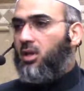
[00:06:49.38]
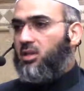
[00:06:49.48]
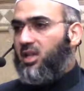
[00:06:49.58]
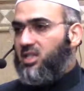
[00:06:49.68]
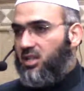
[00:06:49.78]

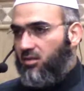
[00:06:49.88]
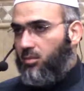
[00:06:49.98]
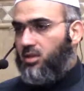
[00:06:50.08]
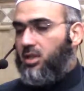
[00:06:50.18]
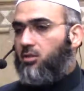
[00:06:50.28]
the
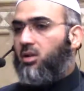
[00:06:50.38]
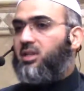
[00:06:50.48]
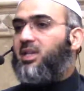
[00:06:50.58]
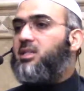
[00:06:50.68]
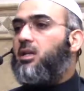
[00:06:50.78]
receivables, and do
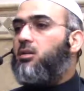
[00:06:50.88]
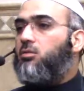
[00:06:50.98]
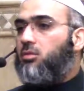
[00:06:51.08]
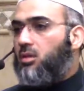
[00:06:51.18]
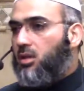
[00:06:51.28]
not
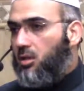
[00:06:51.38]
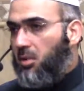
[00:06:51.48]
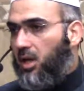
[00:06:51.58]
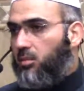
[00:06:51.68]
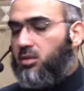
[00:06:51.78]
exclude the
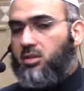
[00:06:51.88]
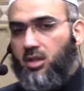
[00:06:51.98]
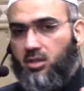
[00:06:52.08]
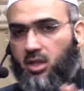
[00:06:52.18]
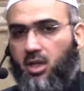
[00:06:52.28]
payables.
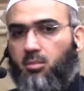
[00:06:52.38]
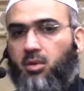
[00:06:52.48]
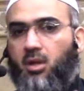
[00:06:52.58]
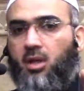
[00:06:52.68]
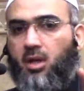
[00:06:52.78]
Just keep
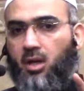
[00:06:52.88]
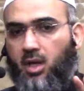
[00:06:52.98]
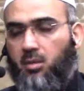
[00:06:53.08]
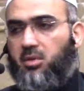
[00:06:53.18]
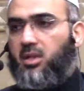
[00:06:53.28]

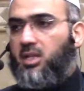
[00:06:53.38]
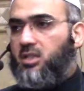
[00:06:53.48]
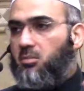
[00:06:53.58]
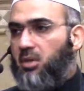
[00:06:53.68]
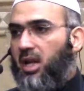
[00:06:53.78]
it as
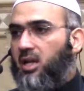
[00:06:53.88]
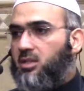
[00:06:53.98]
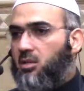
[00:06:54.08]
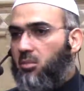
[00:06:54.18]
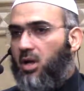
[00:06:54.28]
simple
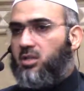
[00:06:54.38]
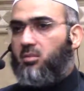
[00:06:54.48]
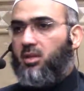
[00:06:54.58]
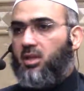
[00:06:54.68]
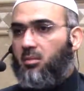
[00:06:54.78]
as
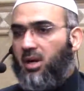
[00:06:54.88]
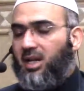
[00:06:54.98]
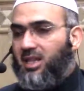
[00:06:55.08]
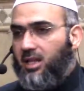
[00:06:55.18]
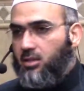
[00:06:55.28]
possible. The
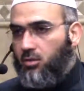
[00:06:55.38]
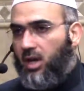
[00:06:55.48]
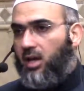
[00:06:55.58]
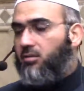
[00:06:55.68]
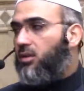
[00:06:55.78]
money that you
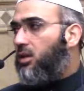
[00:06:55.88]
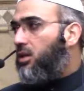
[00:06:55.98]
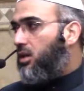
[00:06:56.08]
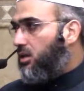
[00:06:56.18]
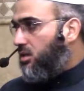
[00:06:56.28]

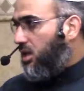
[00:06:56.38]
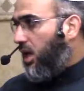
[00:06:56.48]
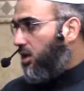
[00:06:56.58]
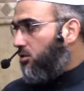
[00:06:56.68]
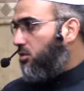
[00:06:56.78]
have in the
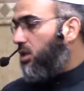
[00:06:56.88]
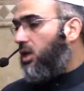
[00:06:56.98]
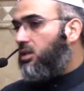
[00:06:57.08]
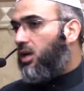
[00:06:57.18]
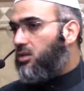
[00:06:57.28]
zakat due
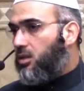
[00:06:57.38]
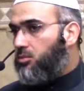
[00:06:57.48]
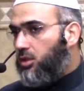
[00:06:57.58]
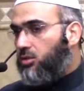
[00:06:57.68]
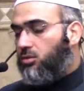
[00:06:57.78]
date are
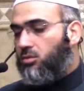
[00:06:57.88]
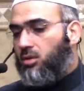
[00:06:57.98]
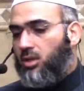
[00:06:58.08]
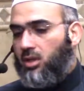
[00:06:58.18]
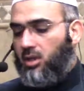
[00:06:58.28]
subject to
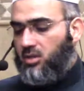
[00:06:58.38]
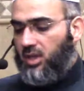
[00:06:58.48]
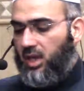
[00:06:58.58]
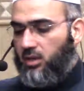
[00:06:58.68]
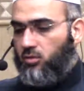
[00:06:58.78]

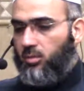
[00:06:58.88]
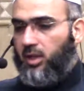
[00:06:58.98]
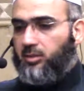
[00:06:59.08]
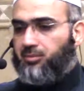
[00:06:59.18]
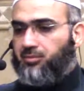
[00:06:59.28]
zakat al-mal.